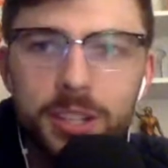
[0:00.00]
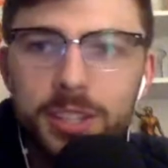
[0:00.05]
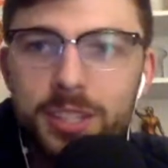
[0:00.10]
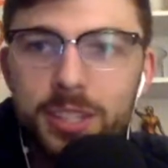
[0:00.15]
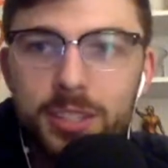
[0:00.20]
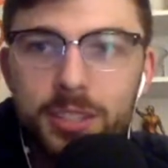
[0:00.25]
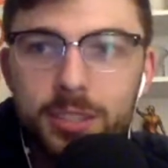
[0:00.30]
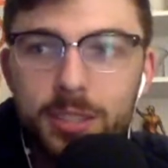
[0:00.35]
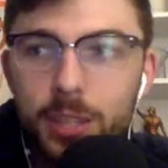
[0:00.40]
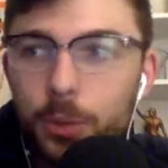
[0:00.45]
because
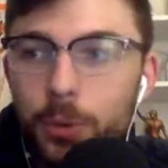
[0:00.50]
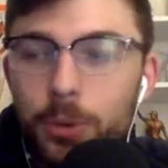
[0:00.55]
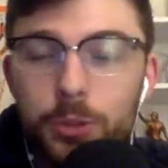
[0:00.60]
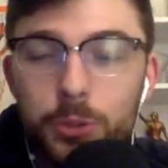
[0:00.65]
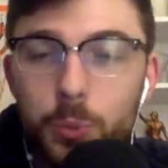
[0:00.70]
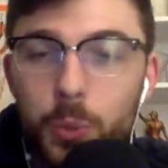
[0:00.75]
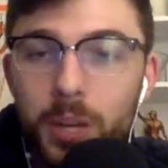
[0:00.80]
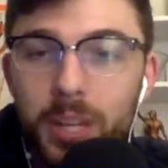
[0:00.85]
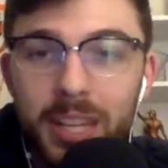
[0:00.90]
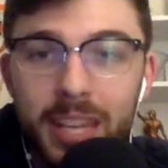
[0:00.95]
the
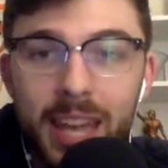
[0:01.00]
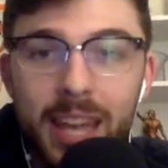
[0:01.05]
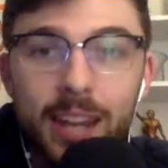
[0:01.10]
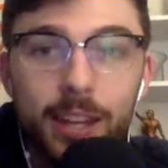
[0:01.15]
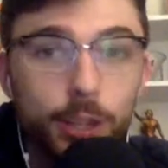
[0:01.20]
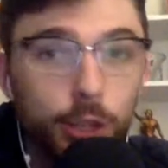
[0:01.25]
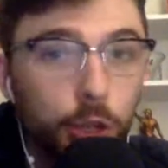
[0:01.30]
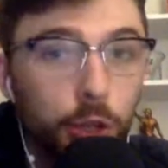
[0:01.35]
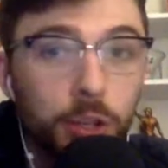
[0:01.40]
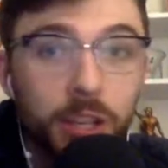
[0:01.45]
Orioles want to get
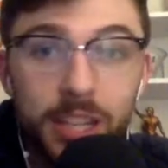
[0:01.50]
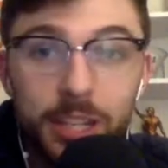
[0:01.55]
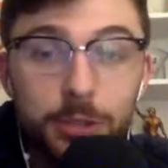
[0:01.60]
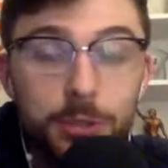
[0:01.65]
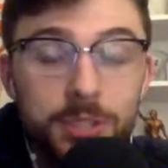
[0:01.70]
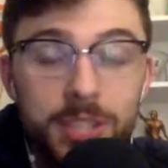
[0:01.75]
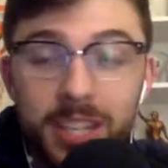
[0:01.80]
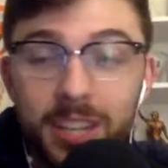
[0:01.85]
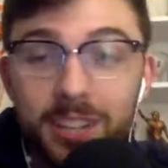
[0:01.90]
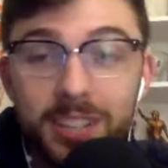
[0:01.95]
a look at
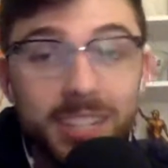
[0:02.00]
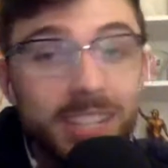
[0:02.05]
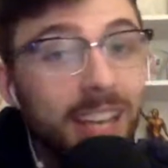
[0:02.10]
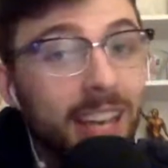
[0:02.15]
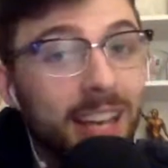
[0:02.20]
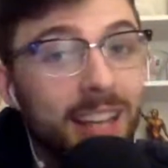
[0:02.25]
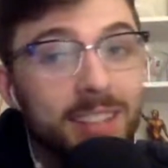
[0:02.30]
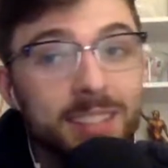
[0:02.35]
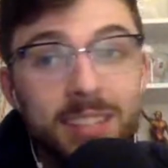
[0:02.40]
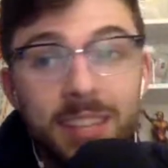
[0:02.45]
Yusnail
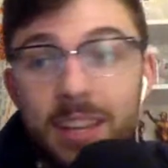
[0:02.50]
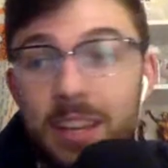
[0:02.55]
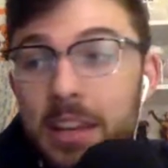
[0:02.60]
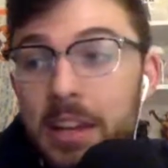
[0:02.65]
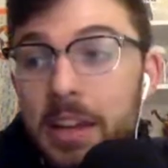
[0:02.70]
Diaz.